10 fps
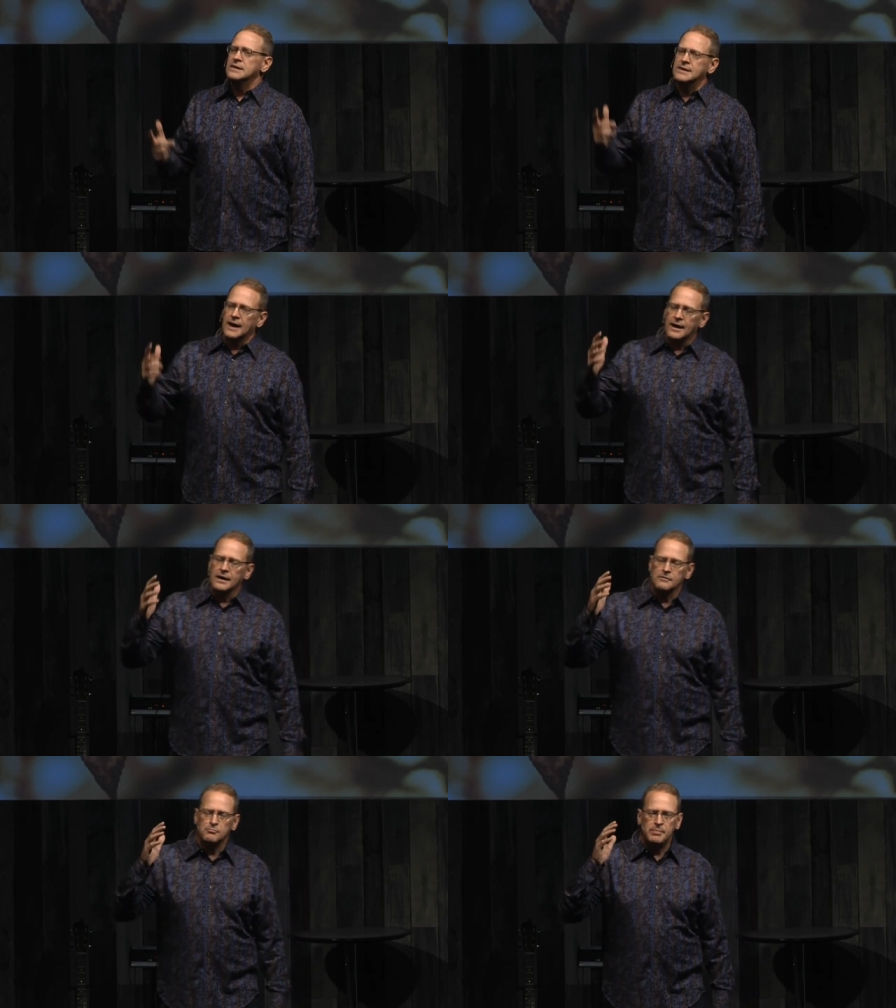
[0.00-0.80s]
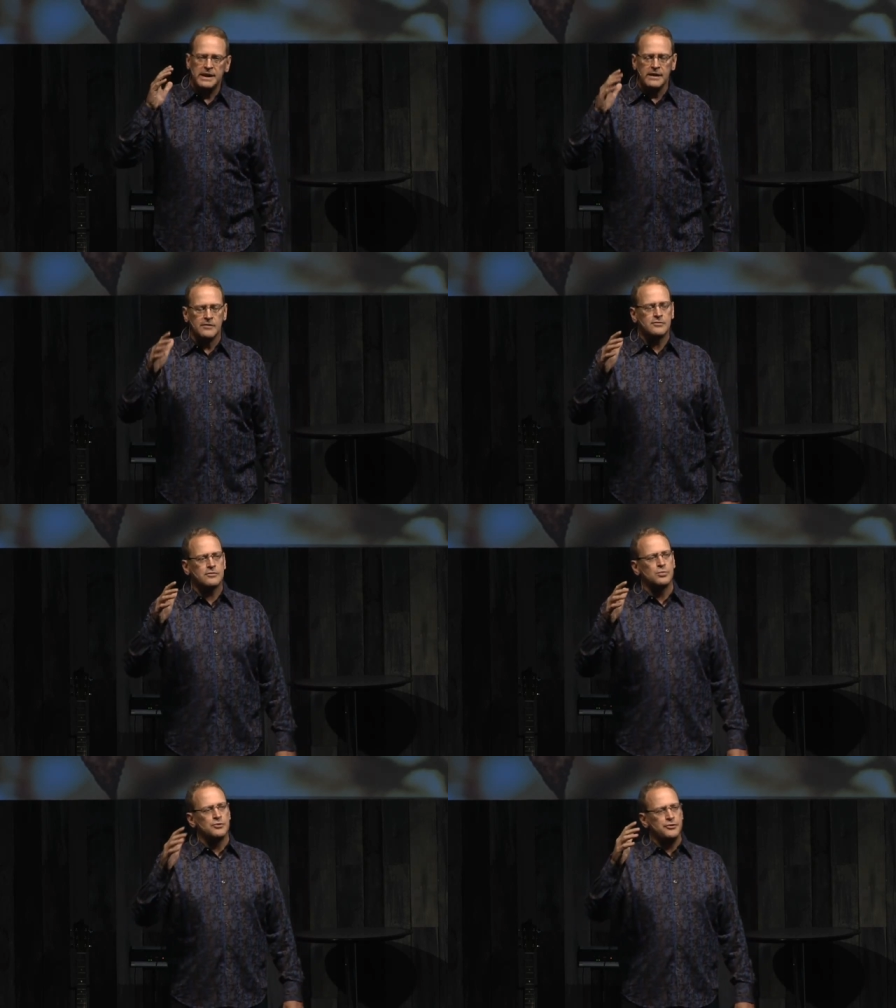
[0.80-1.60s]
God of
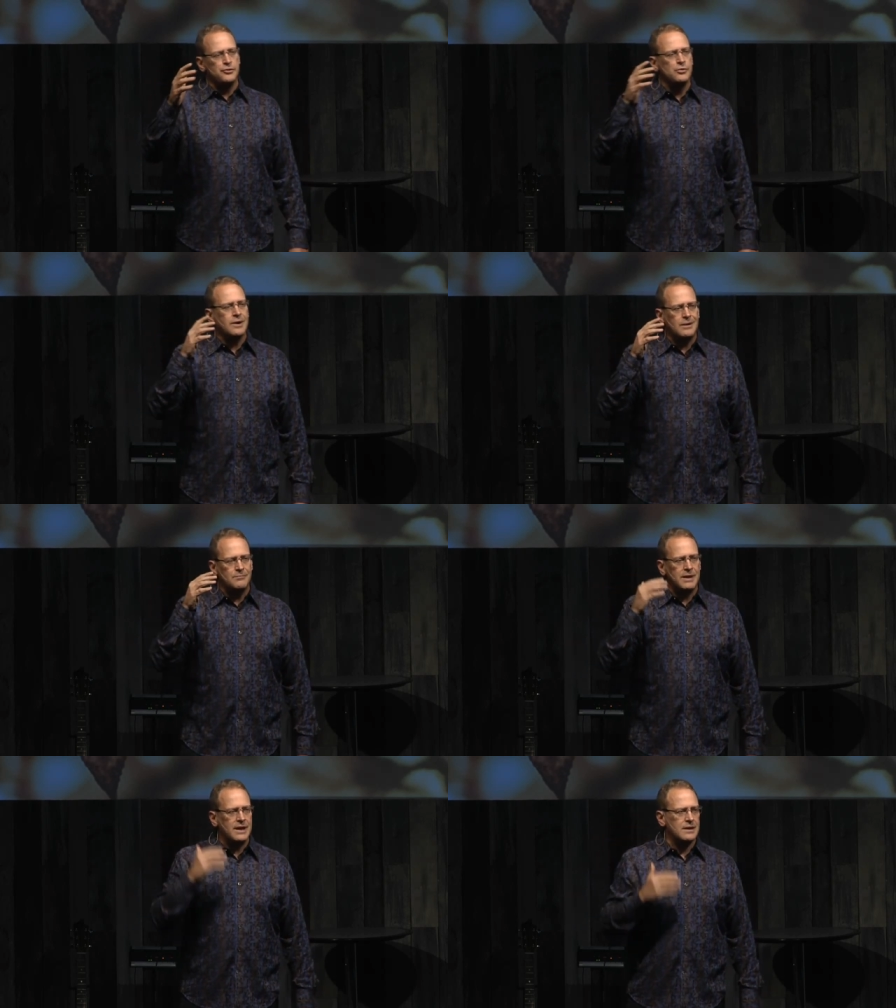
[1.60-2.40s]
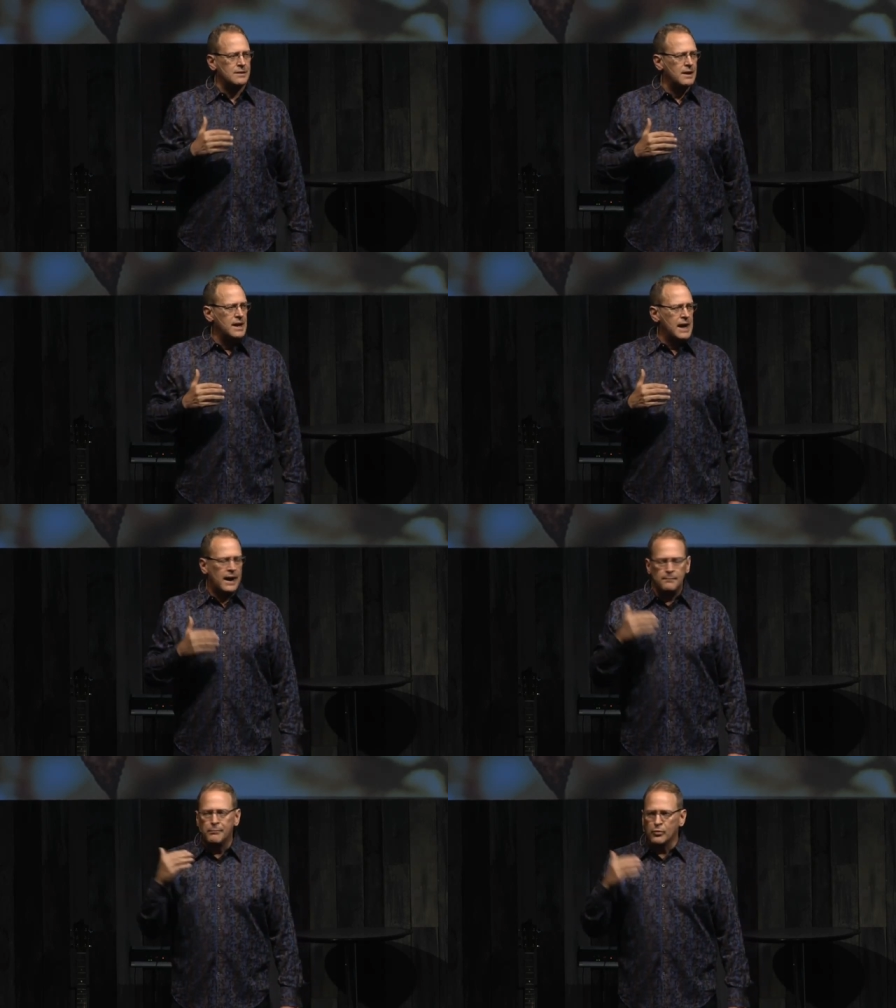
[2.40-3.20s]
peace, will you come in
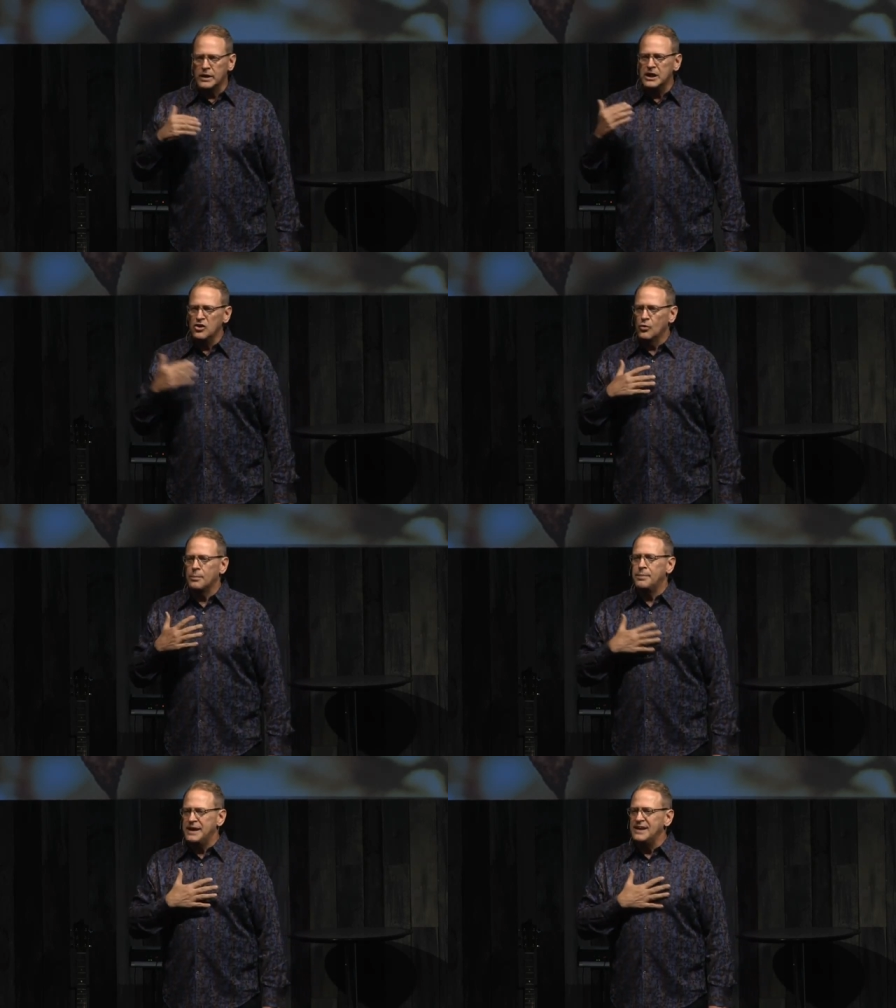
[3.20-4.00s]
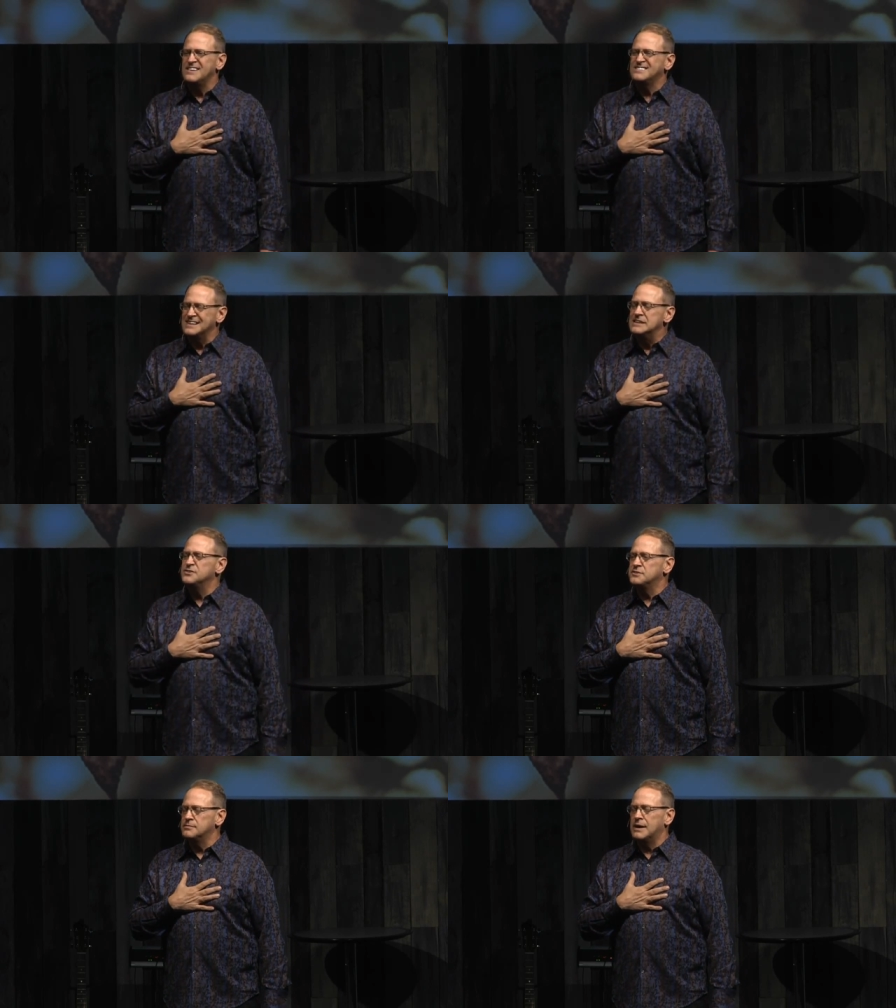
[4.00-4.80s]
and bring your peace
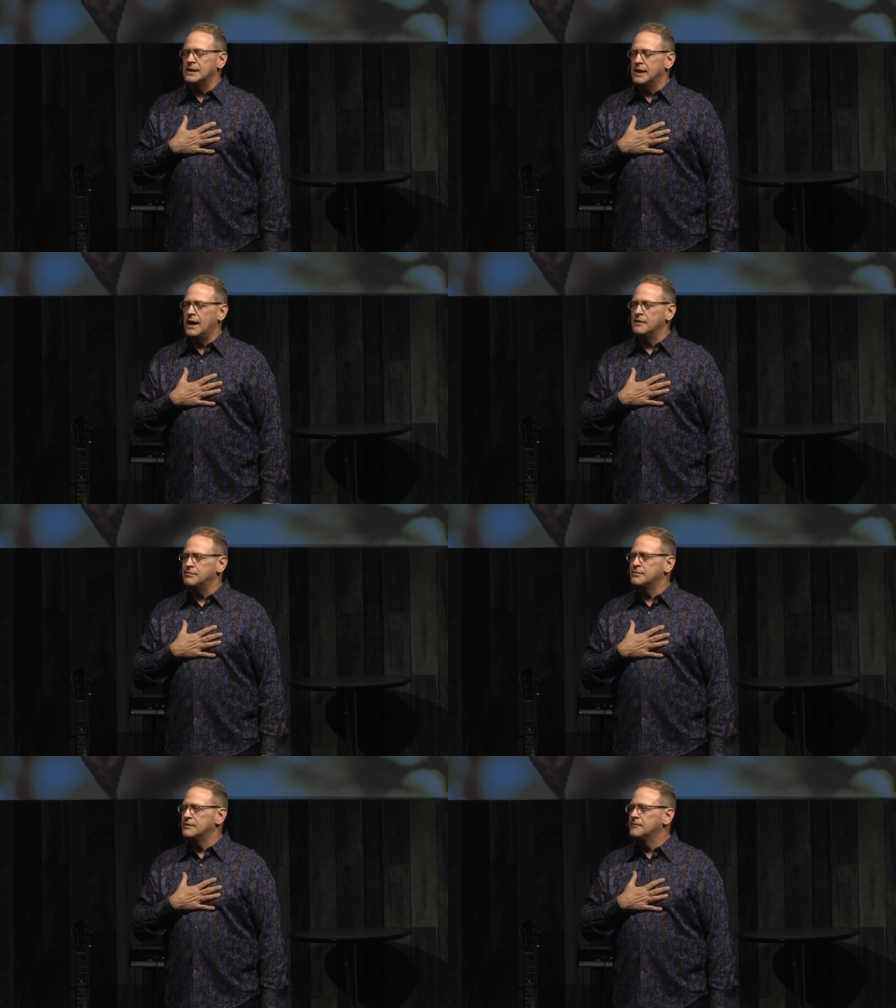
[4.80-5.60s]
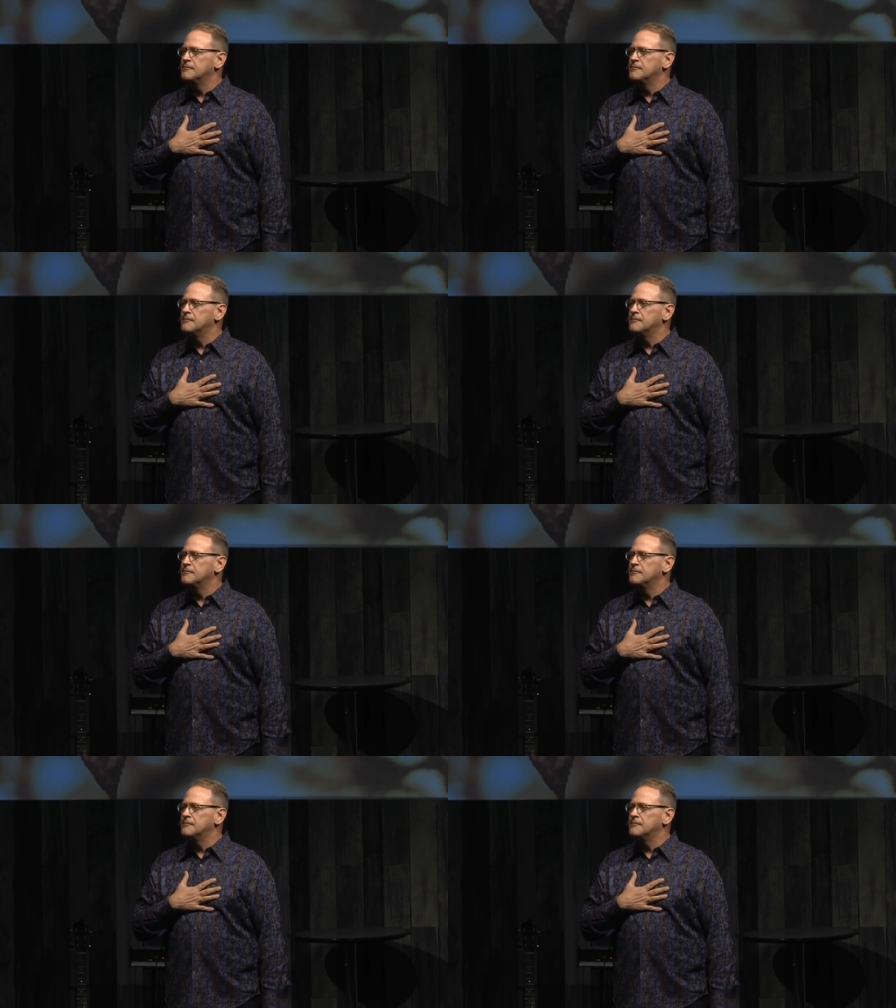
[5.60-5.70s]
into my life?